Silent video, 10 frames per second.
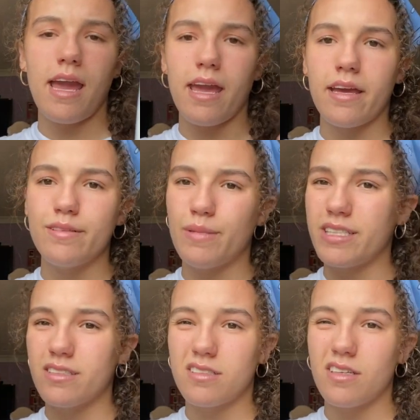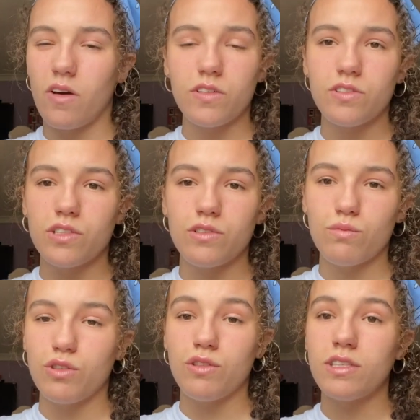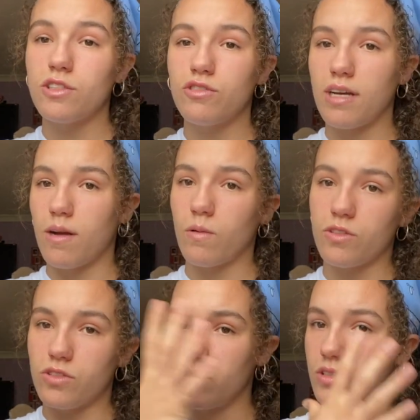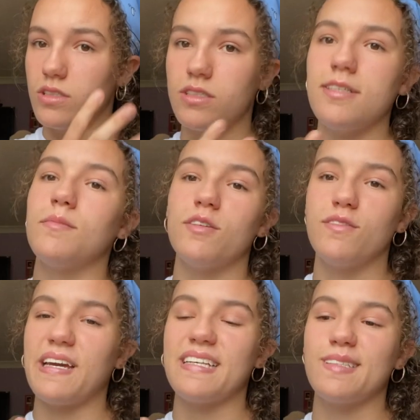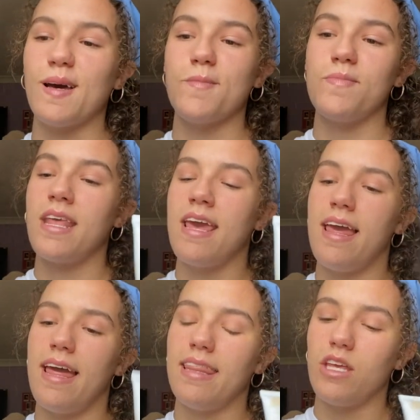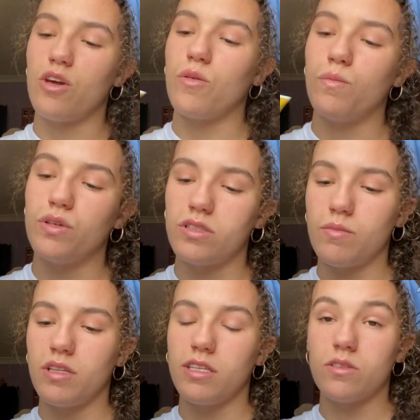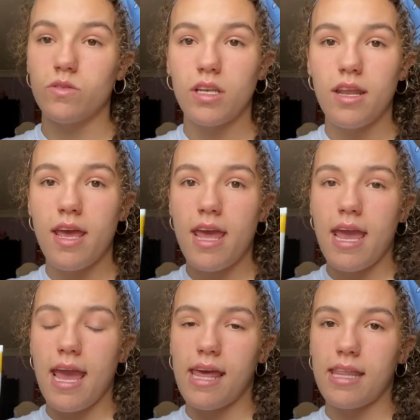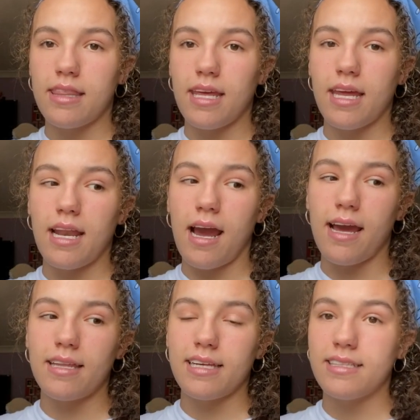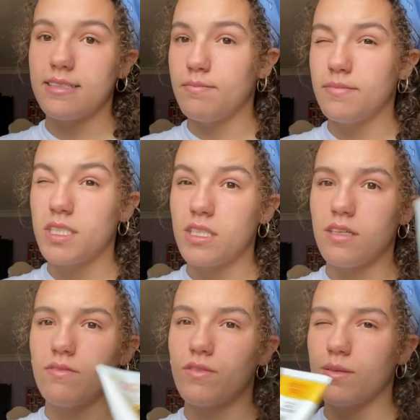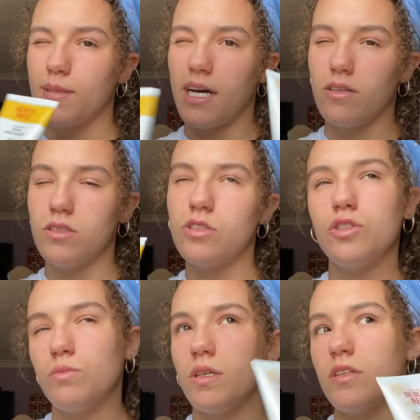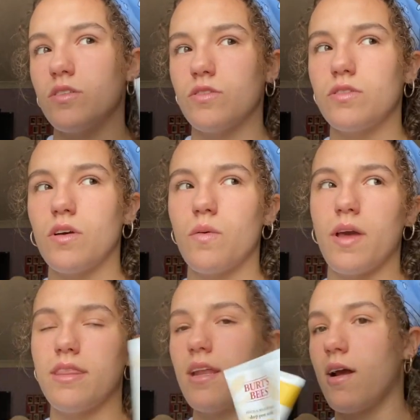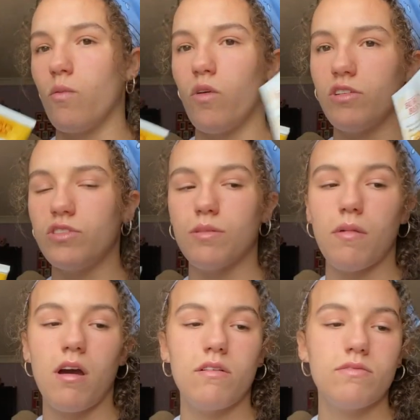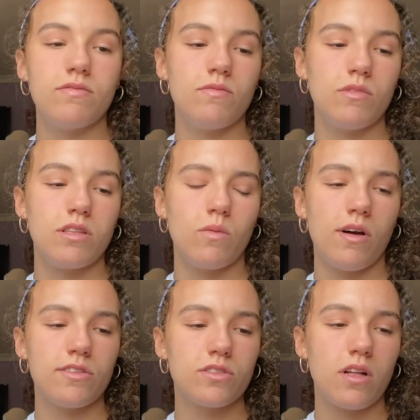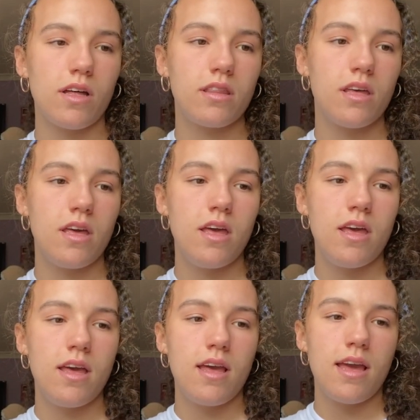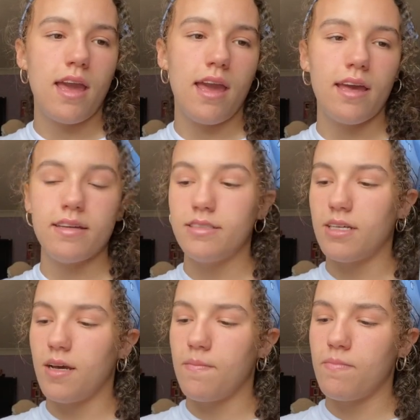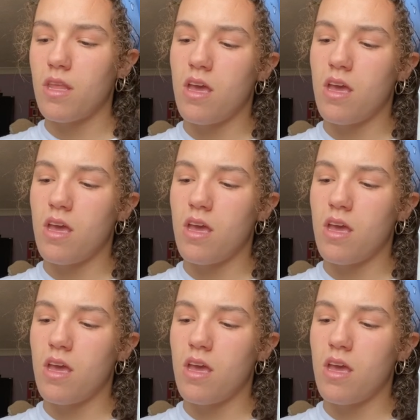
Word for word: And basically all you do is when you get in the shower, just steam your face up and then you can put some of these on and then I let them sit for about two minutes or so and then I wash them off with a washcloth and um,